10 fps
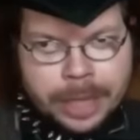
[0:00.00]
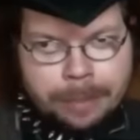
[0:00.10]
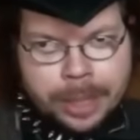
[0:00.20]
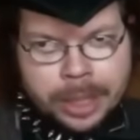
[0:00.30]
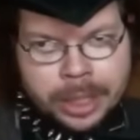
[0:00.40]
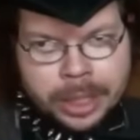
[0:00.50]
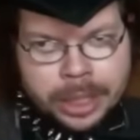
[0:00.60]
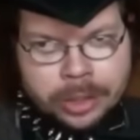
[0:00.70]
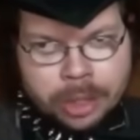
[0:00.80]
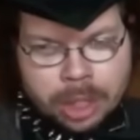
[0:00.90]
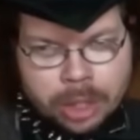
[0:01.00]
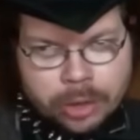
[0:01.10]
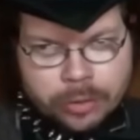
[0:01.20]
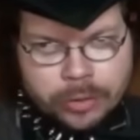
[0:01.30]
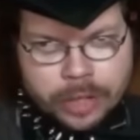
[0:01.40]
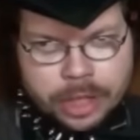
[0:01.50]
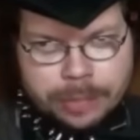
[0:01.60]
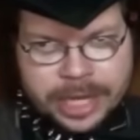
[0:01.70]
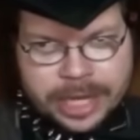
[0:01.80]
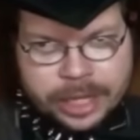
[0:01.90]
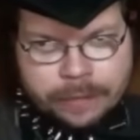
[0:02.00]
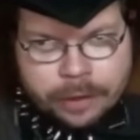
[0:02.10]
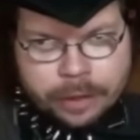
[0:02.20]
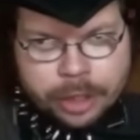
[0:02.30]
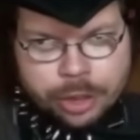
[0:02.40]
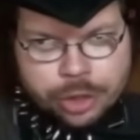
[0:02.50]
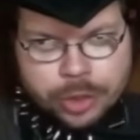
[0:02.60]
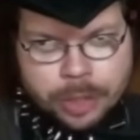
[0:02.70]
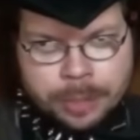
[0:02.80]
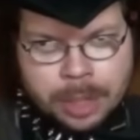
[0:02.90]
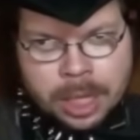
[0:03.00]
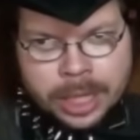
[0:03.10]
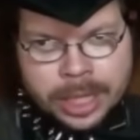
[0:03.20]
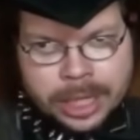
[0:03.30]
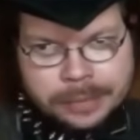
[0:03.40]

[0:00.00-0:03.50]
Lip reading: billion in the back of our country's pocket.